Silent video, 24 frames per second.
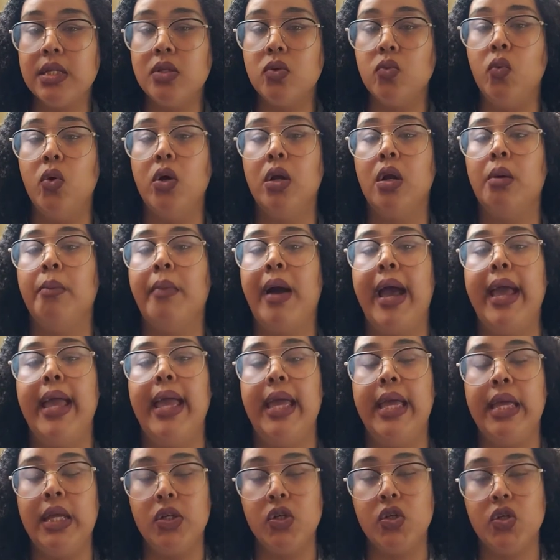what are my
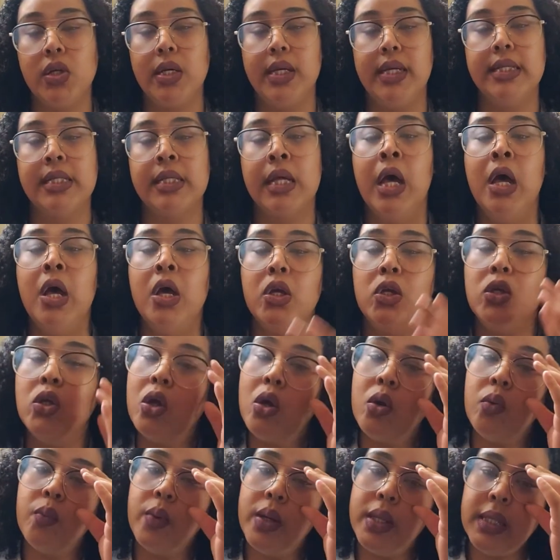interests.
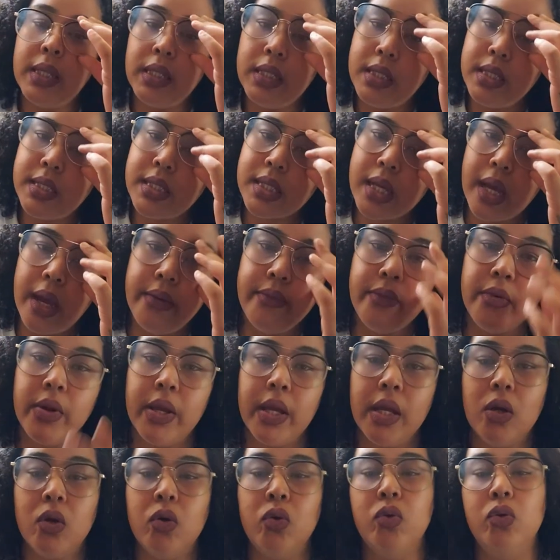You're really
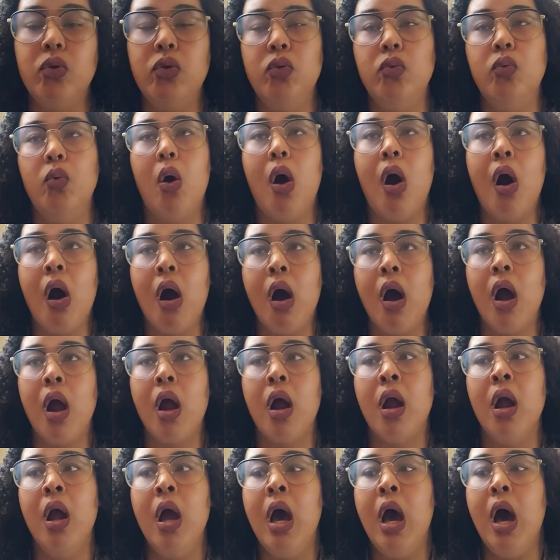discovering who you
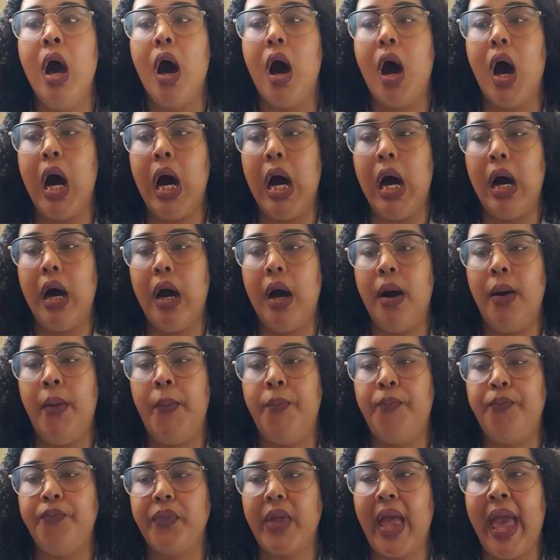are.
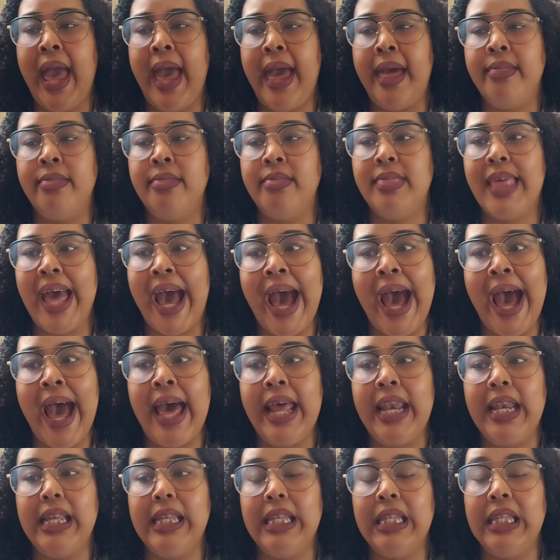And that
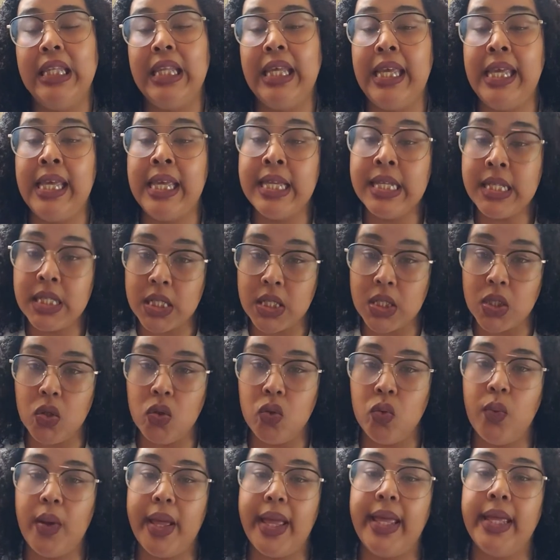leads
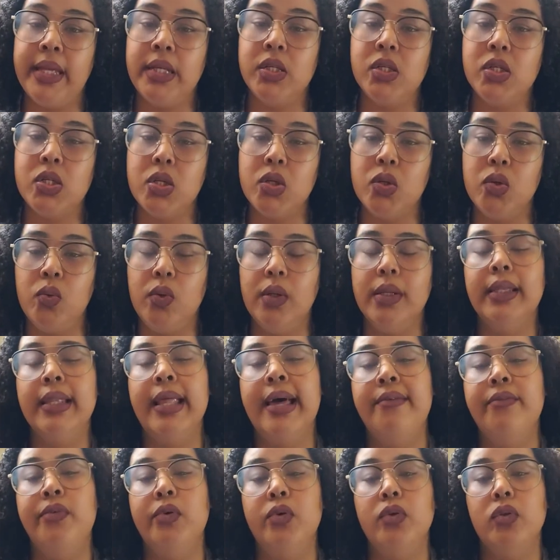you into
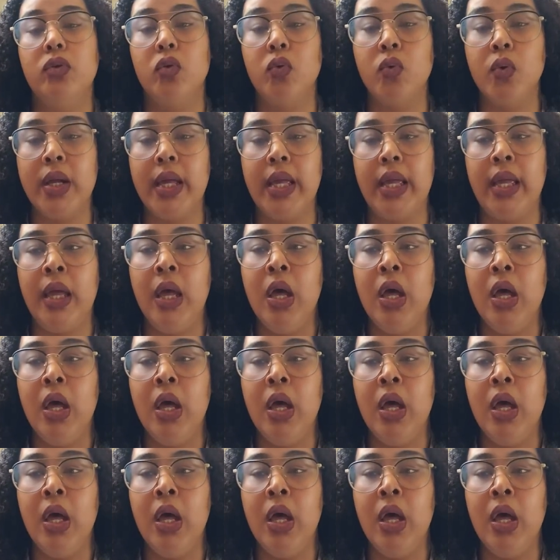level 3,